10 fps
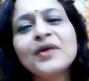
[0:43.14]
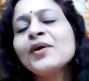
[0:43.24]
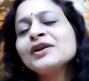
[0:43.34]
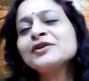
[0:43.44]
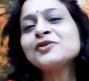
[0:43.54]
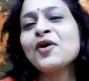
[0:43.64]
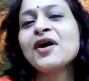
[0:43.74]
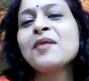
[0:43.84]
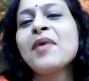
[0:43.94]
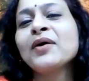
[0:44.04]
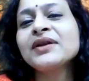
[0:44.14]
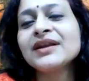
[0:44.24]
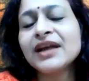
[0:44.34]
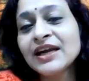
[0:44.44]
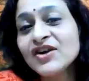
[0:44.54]
We are going to talk
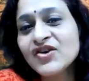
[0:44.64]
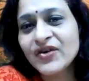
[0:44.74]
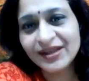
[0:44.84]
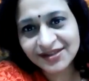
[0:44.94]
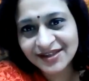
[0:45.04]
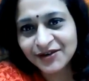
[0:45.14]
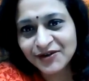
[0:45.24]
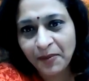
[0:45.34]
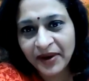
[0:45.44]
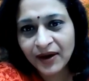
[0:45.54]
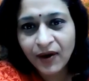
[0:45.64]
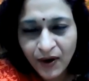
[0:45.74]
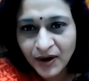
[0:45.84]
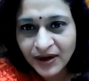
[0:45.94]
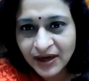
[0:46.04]
about an interesting topic
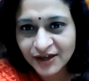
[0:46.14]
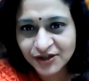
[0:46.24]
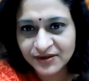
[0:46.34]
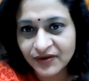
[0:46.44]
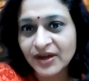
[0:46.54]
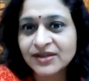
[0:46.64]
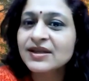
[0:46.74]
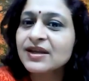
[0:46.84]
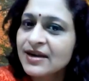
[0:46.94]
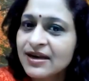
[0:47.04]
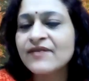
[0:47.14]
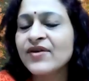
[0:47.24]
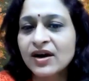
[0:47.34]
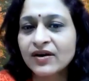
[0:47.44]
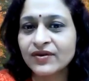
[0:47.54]
on nakshatras
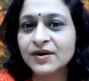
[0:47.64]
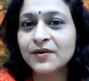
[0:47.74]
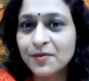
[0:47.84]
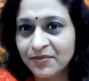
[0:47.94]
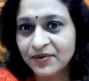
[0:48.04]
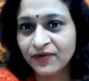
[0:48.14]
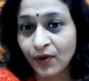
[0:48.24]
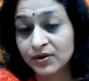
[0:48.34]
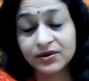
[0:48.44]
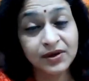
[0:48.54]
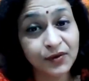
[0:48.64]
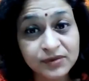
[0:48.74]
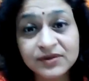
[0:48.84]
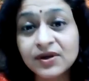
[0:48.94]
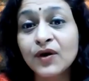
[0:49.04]
never covered before, the
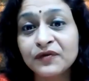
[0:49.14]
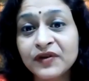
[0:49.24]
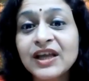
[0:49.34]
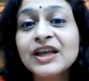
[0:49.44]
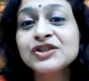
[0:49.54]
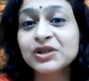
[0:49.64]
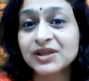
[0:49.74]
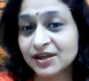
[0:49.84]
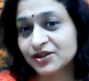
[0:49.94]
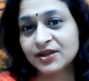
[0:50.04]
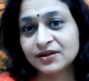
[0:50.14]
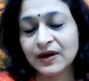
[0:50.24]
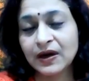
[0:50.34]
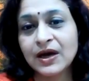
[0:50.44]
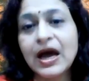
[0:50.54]
Gotra of each
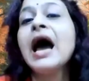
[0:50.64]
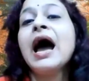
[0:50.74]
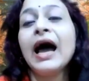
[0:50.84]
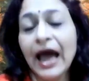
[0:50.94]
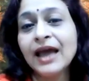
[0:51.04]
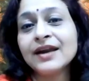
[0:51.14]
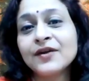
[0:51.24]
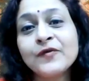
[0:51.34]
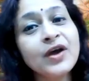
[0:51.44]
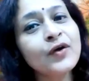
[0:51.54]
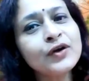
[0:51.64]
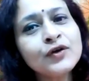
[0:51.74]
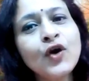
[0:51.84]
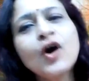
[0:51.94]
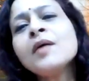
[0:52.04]
nakshatra. And we are
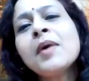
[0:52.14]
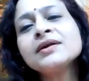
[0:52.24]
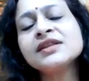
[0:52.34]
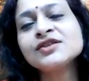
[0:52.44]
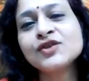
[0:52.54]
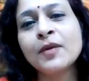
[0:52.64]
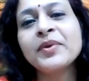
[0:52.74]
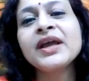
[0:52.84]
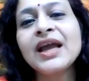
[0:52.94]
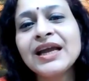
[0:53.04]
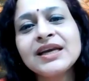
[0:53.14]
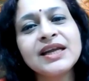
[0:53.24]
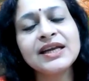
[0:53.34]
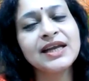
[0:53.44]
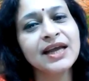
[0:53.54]
going to talk about this topic
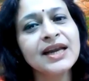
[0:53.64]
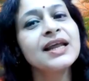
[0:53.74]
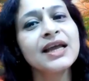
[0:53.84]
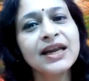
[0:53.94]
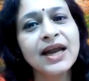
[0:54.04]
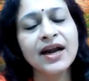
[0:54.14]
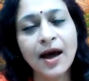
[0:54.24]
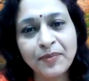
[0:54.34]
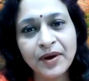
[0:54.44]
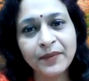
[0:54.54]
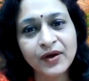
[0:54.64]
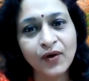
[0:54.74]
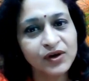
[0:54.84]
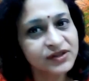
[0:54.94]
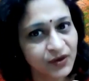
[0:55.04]
in detail in our
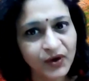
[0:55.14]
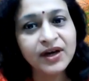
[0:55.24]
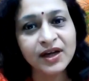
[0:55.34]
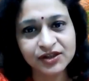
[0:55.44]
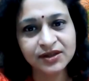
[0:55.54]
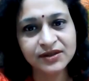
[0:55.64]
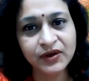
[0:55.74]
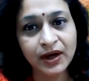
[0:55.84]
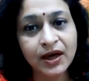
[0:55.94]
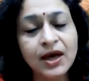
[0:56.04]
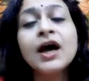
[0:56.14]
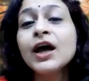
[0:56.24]
upcoming course on nakshatra.